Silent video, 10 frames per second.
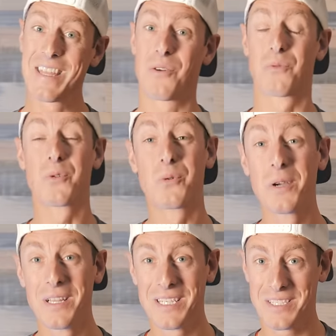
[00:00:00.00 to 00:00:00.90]
that
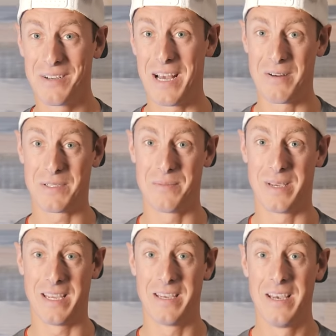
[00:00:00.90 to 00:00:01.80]
really stood out to
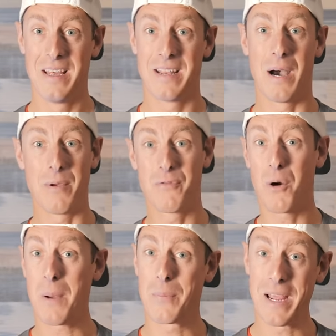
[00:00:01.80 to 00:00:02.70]
me. Now,
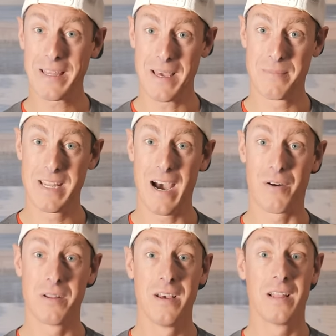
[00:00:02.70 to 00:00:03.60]
before I break them
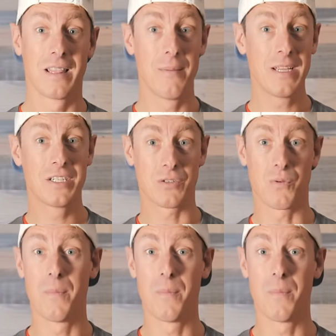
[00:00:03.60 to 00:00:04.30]
down, let me just